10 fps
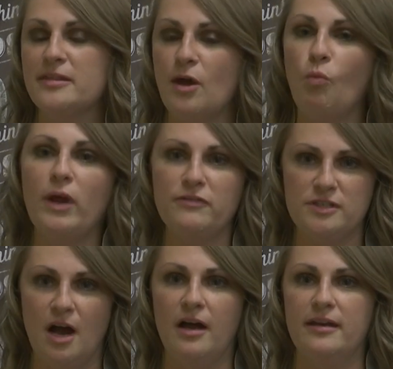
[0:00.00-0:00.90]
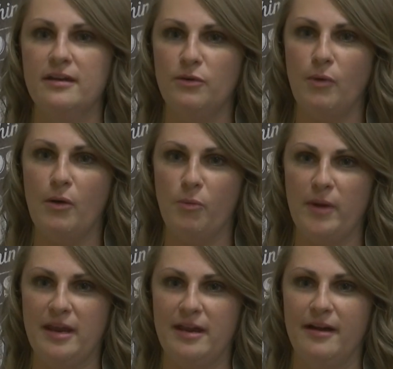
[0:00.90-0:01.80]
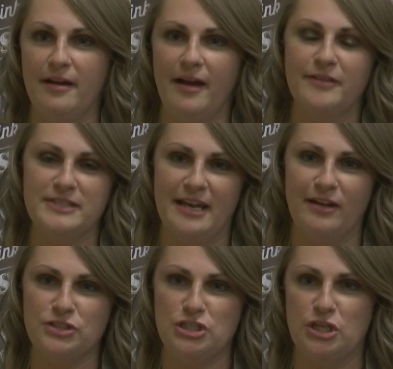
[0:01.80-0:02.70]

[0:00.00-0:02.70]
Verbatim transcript: then we've done what we have set out to